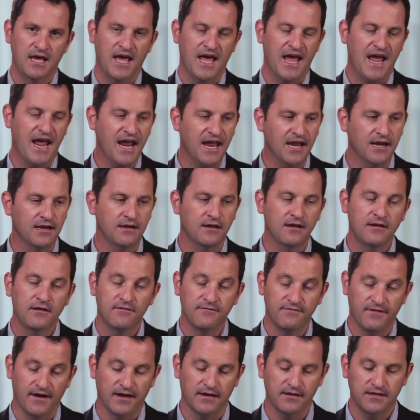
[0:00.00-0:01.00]
And
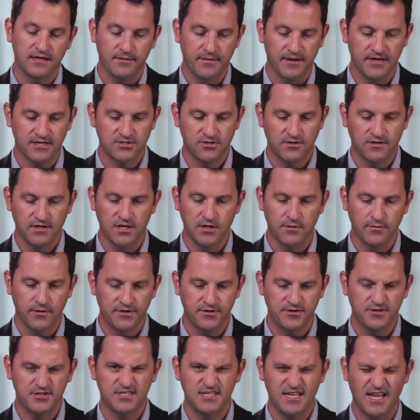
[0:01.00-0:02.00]
finally, to make sure that you
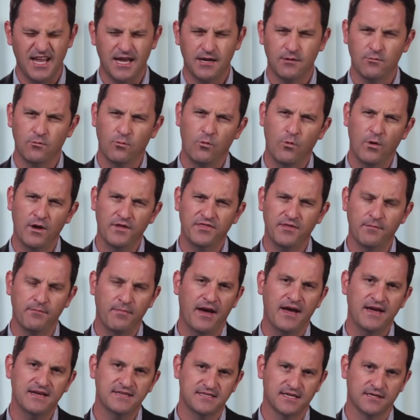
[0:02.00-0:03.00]
understand what the
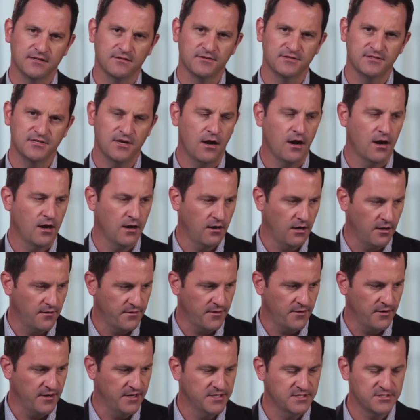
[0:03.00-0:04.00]
buy signals are. Are
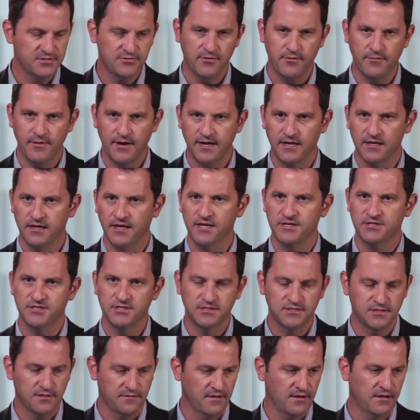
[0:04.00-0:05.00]
there industry
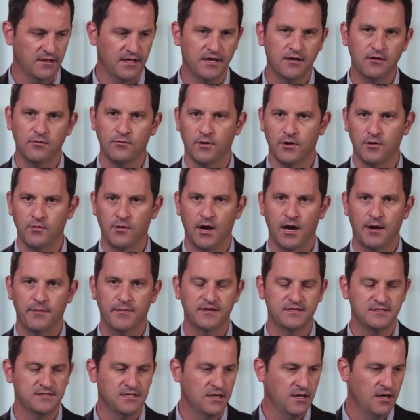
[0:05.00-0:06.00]
regulations? Are there legal
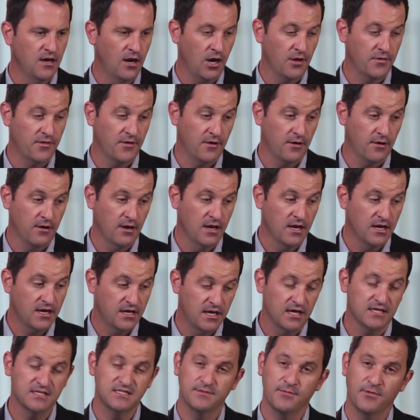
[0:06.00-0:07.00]
requirements? Are there
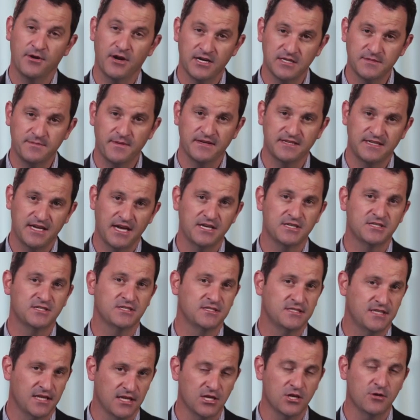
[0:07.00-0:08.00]
customer
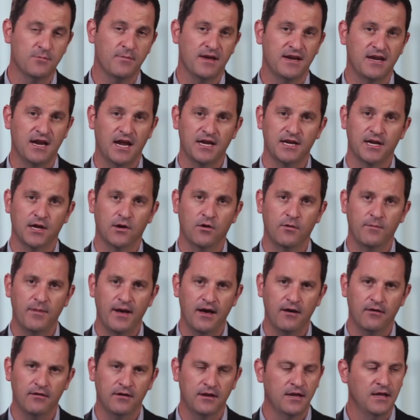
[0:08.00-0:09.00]
expectations that you may not know
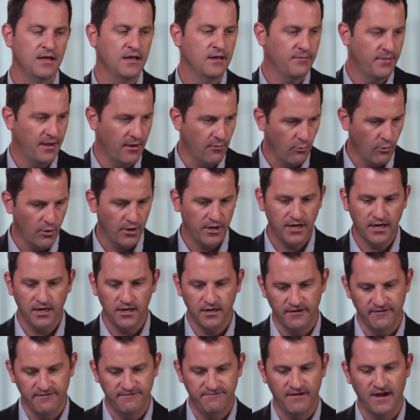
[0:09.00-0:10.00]
about? By working
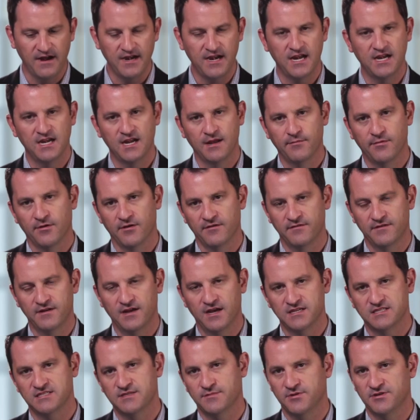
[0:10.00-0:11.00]
on a finite number of
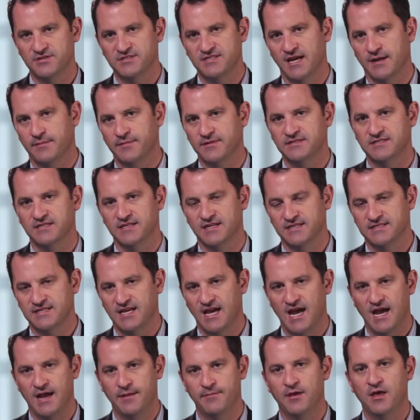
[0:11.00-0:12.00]
customer segments at a
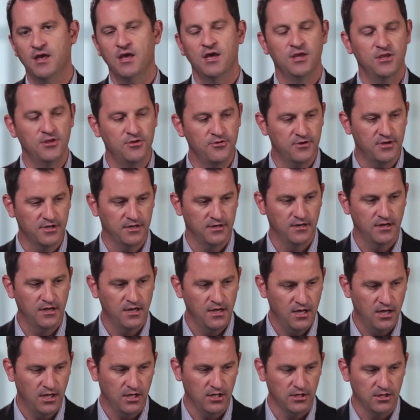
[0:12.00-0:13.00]
time, you can
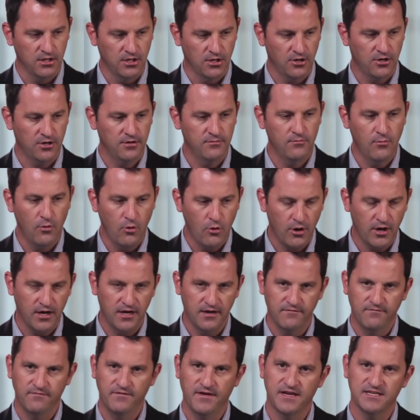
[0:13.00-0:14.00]
learn more
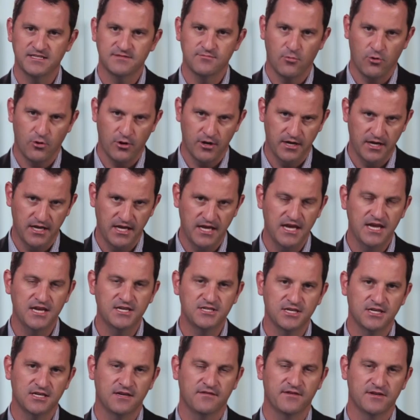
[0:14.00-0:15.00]
and invest more in
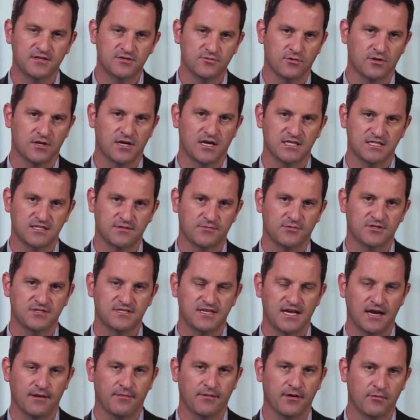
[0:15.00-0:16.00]
each individual customer
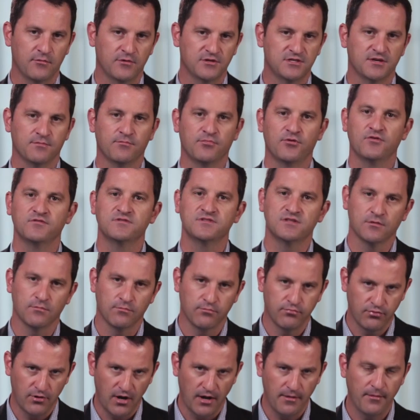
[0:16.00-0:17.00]
segment, which improves the
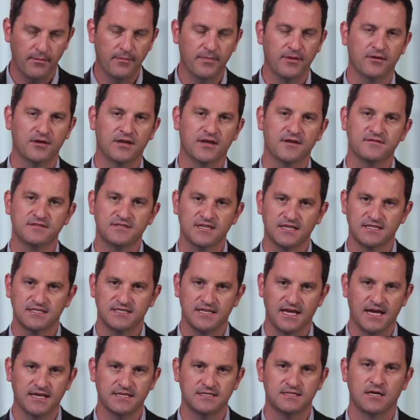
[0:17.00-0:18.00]
probability of
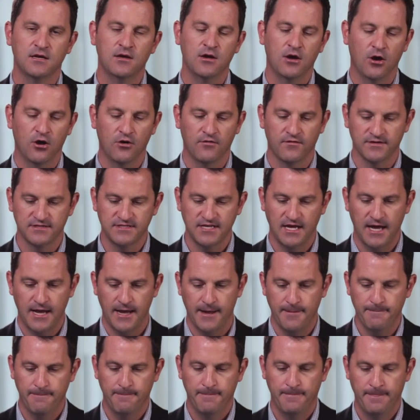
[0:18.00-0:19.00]
success over
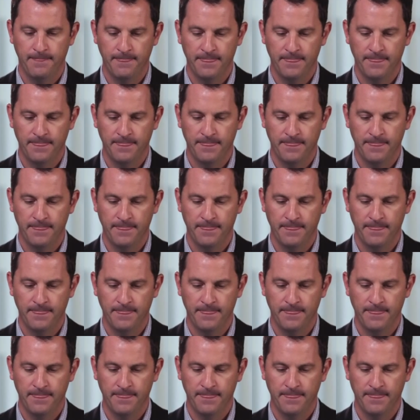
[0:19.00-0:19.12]
time.